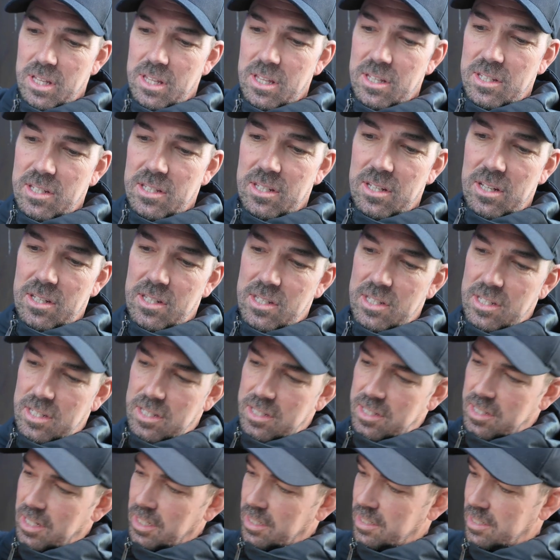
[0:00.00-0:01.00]
think this is a
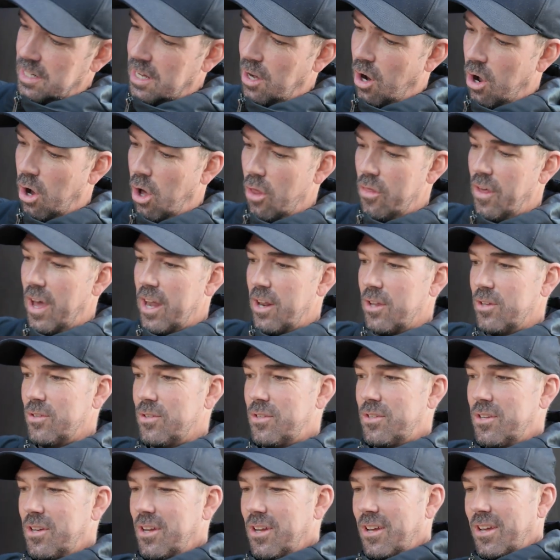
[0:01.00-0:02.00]
16. Oh, that
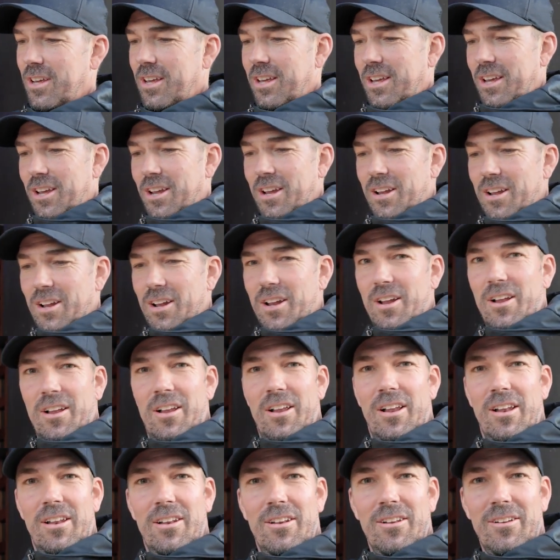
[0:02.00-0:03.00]
is.
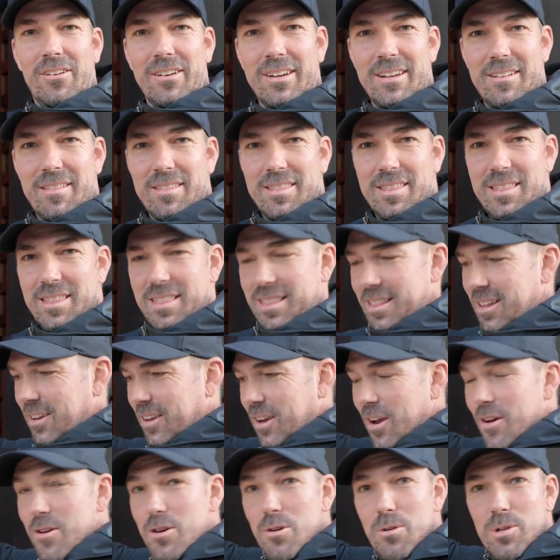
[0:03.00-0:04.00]
Look at.
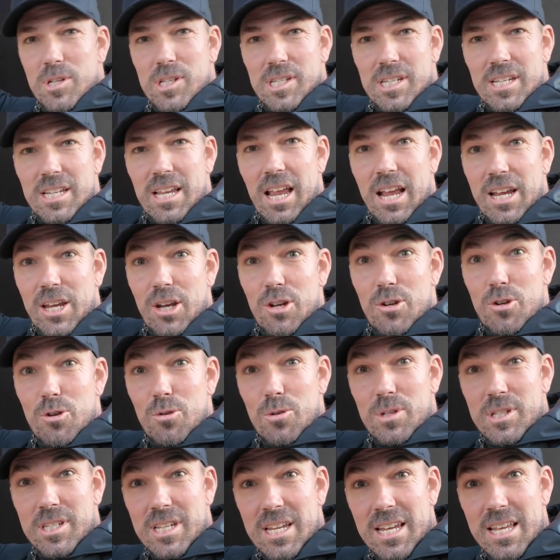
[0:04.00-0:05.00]
Can you
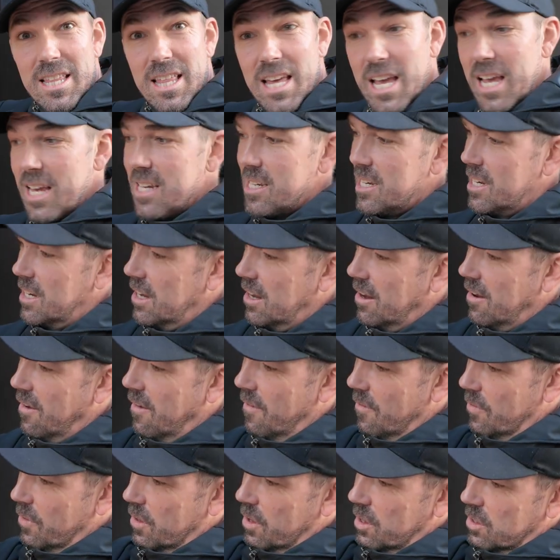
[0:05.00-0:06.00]
see that?
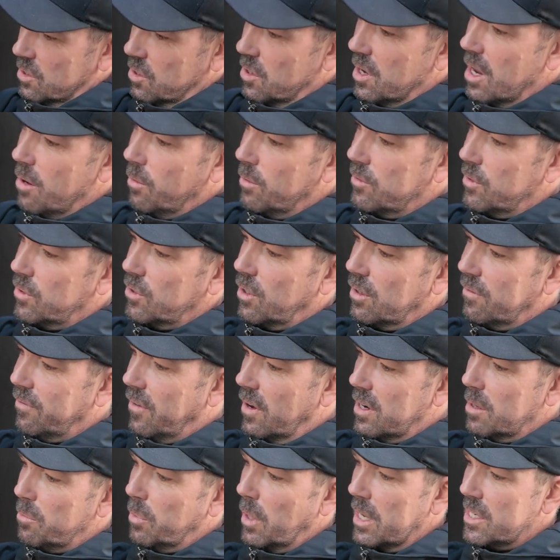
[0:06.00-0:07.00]
So now we've just got to
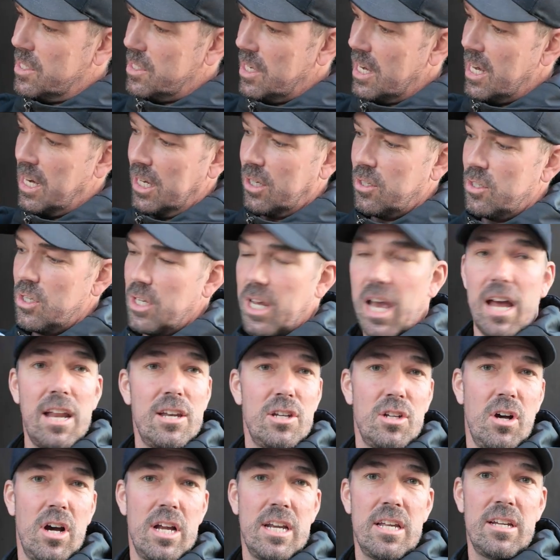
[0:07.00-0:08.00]
find a place to eat it, because you
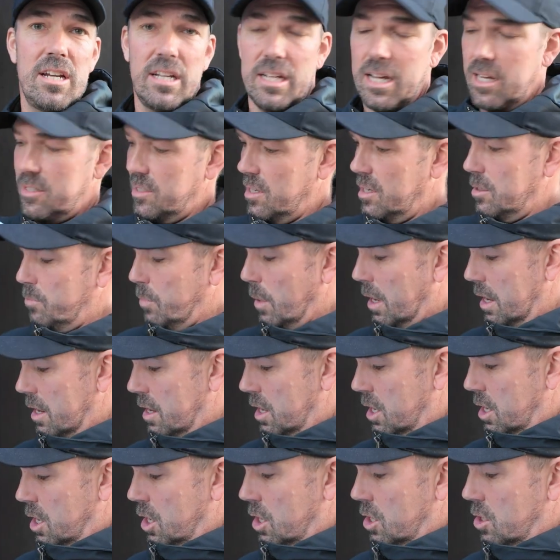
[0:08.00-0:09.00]
can't dine in at Gussy's, but
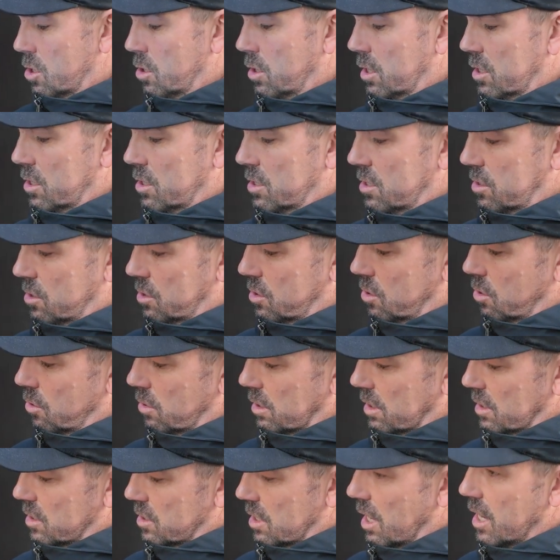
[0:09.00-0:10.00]
you can
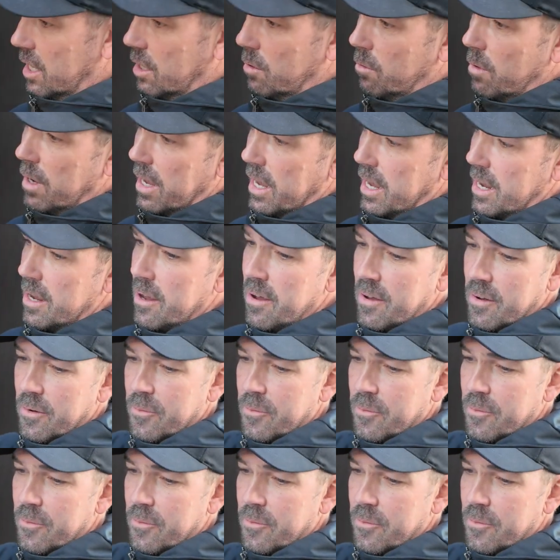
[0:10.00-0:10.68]
certainly take away.